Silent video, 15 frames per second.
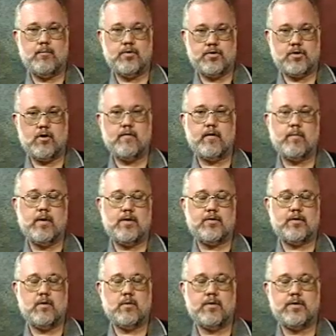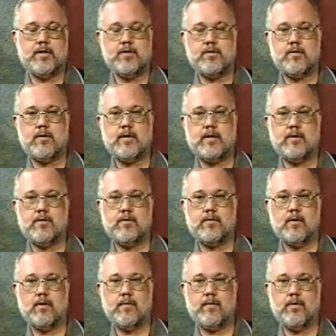to preserving Pensacola's history is
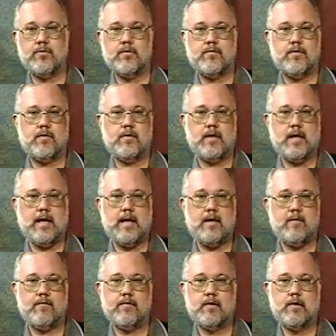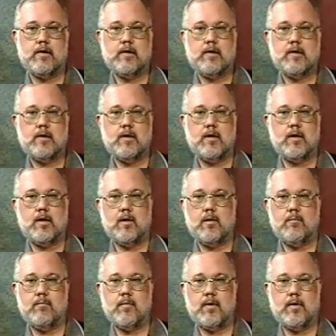those of you that have
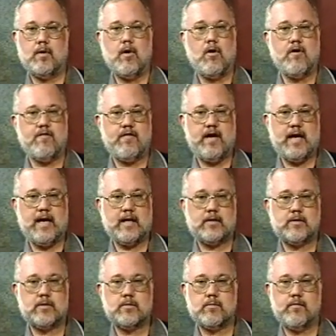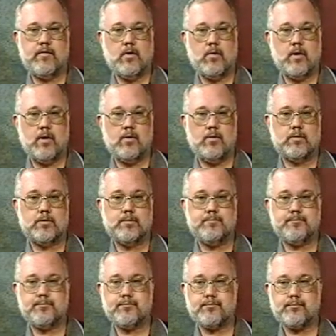artifacts, photos,
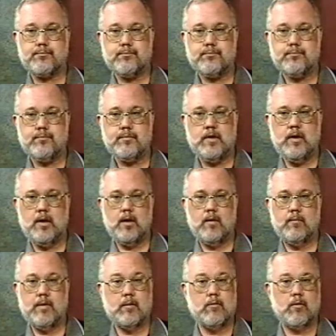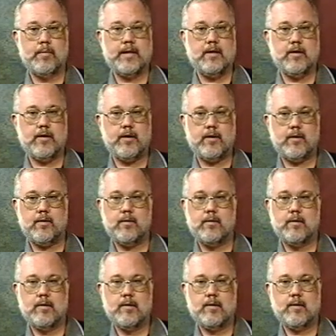memorabilia,
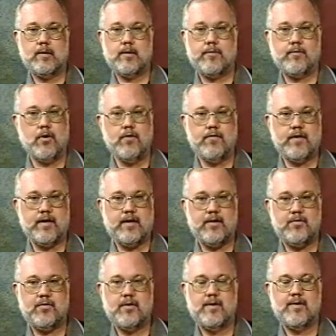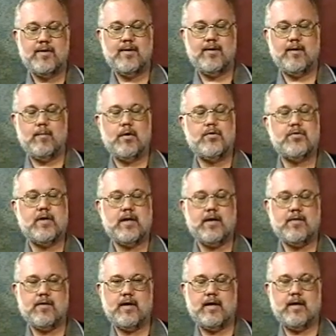trophies, most
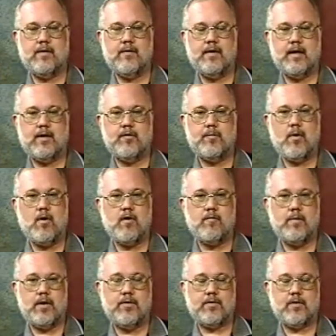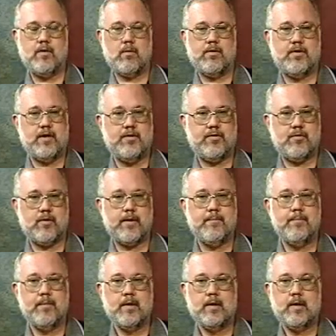anything that is part of Pensacola's history
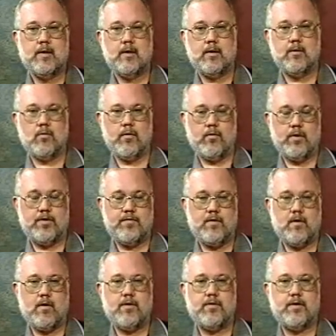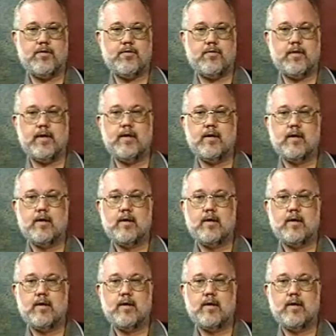or Northwest Florida's history